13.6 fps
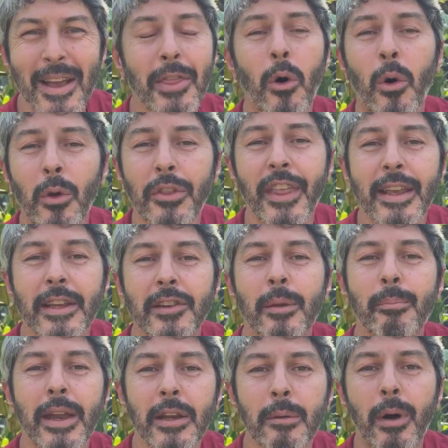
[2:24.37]
The whole thing is
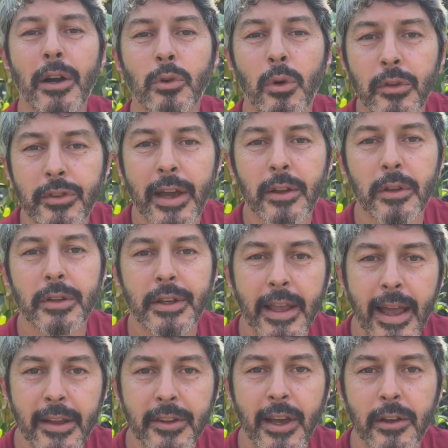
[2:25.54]
dependent upon a growth cycle and a
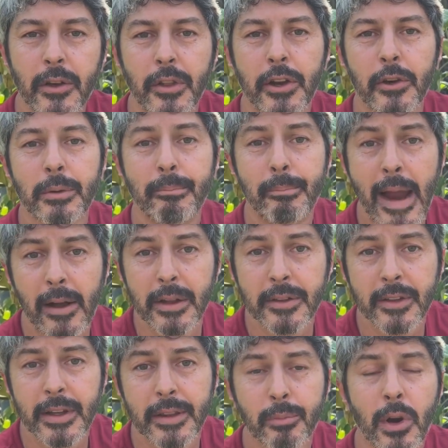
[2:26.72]
decay cycle that are in balance.
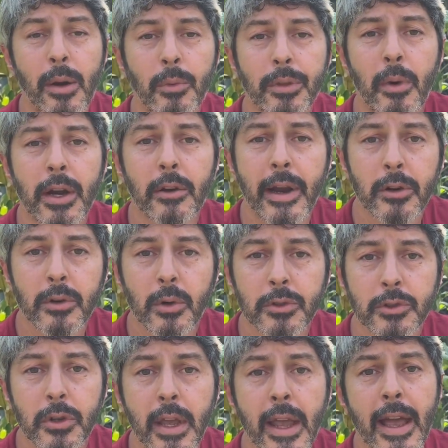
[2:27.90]
And the problem with modern
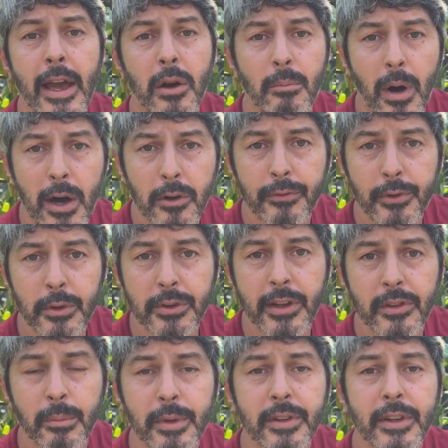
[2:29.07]
agriculture and our modern food
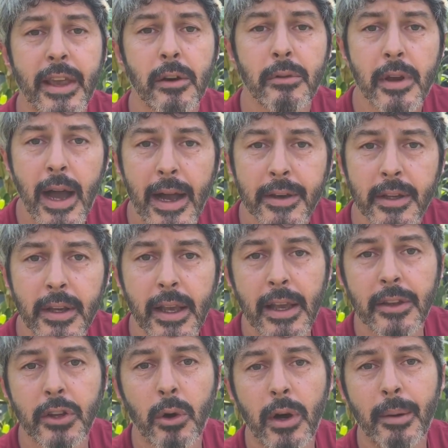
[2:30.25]
system is that they are not. And
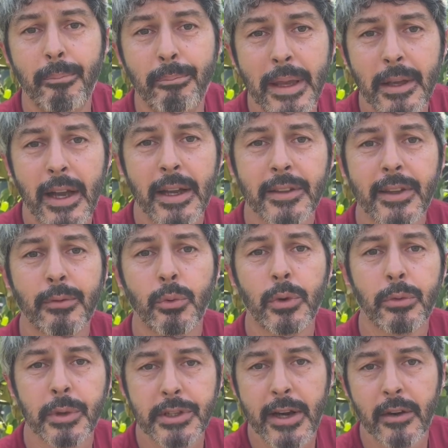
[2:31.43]
so a big concept with
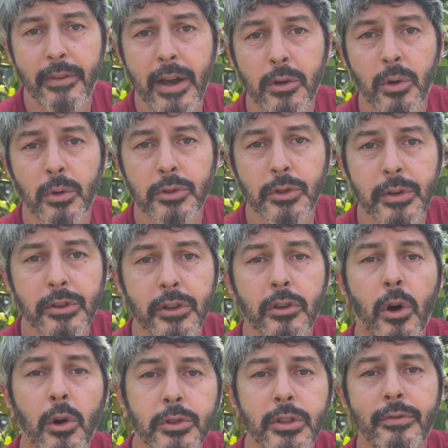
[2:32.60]
regenerative agriculture is to
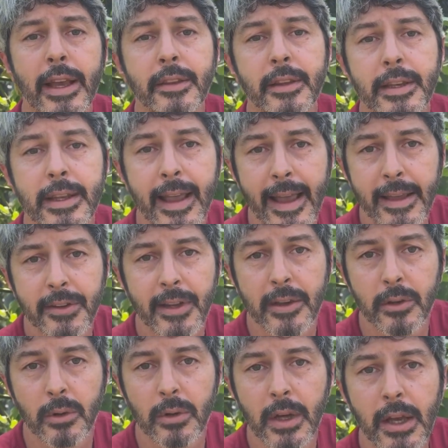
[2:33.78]
cultivate the decay
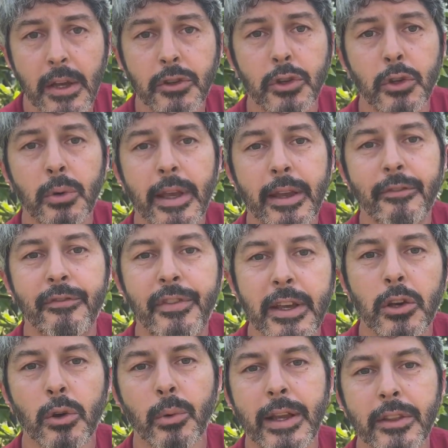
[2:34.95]
cycle, to
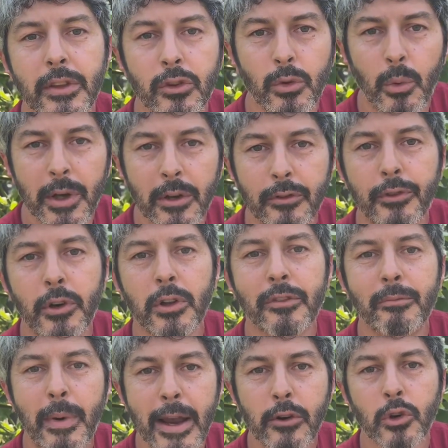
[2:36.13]
invigorate the soil full of
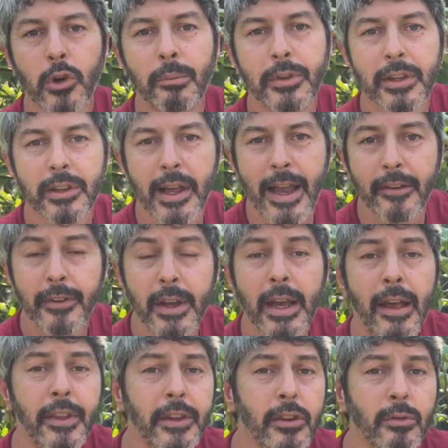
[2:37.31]
microbes and life.
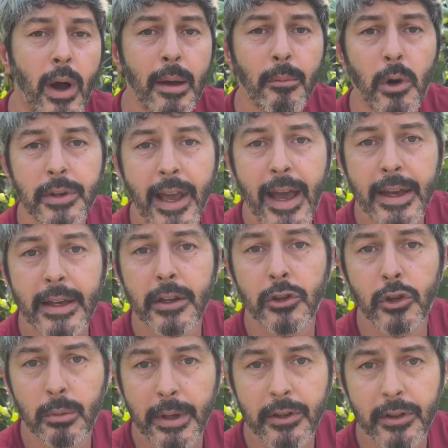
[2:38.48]
And this is why I'm always adding
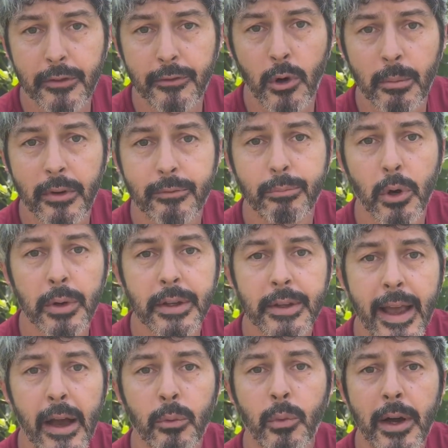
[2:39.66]
humus in the form of broken
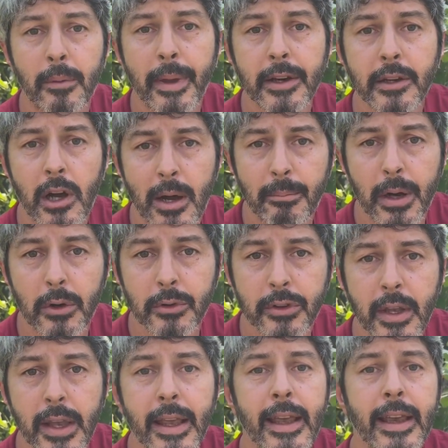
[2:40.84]
down, well-made compost
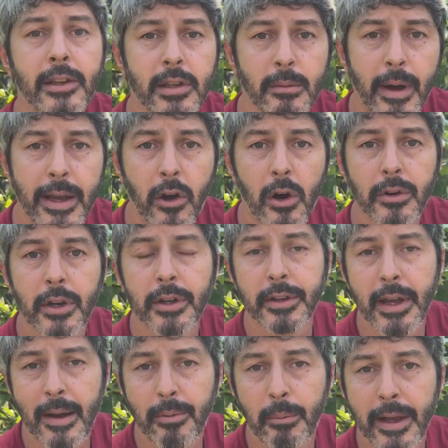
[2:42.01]
into my garden on the
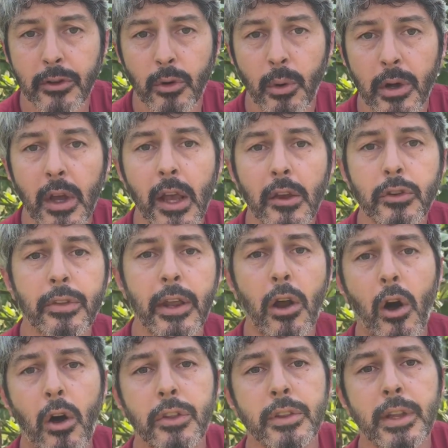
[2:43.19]
top of my soil, so that
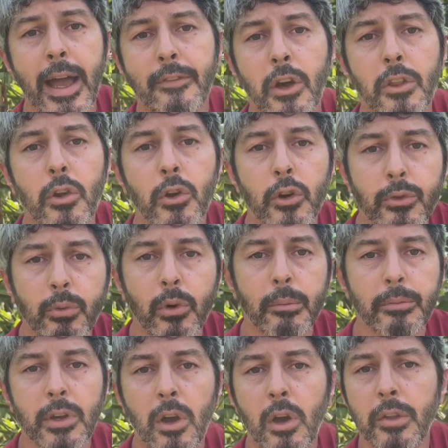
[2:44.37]
all the life, all the earthworms
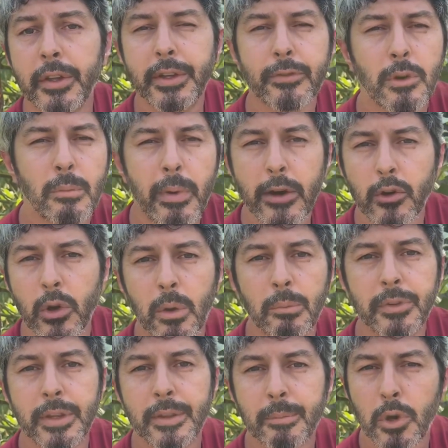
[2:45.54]
and all the different
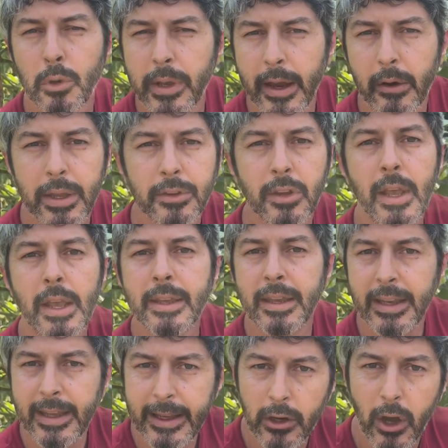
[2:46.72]
microbes and the prokaryotes can
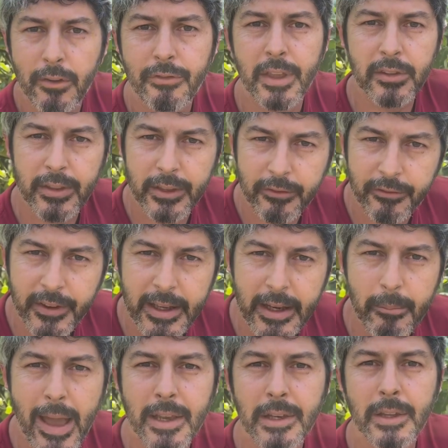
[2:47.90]
eat off this and then feed it
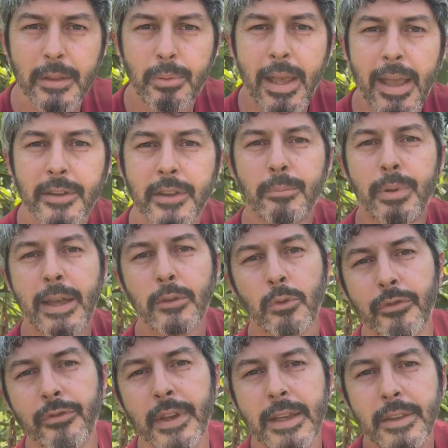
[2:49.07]
back into the plants. And the plants will
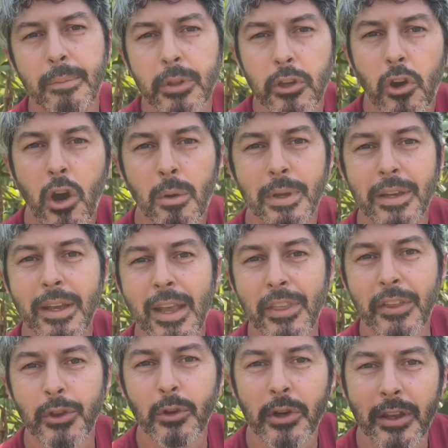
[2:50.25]
feed them the carbon that
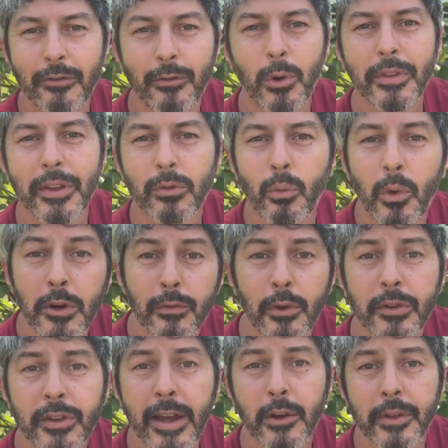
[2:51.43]
they're looking for in this wonderful
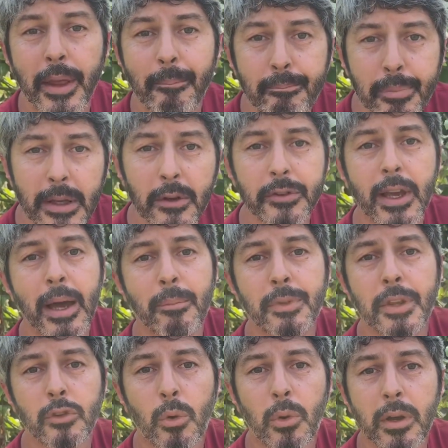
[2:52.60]
cycle that builds up the
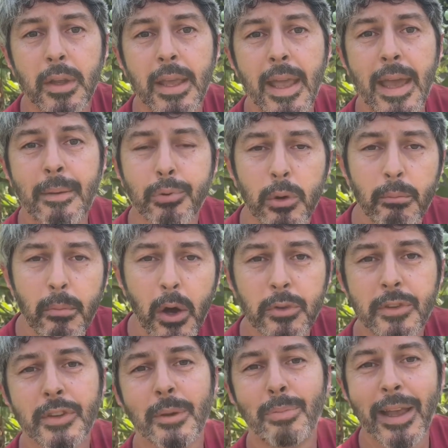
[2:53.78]
soil and
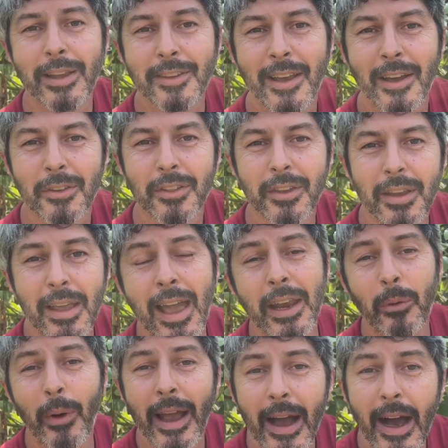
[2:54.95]
promotes the plant's health.
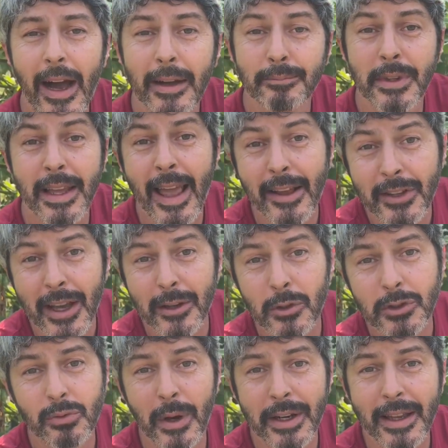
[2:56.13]
Anyway, decay cycle,
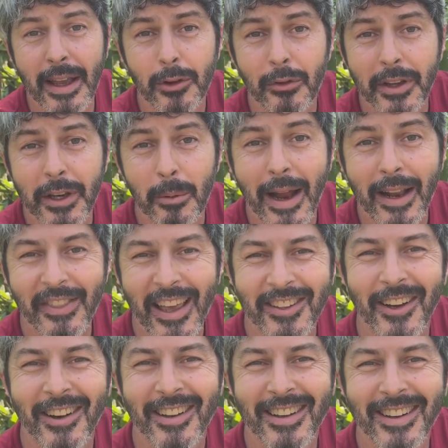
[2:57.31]
just wanted to get a little video about it. Thanks,
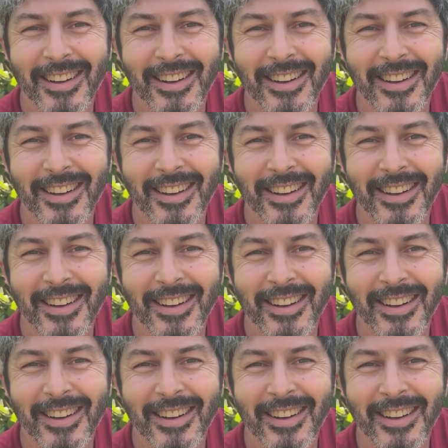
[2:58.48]
y'all.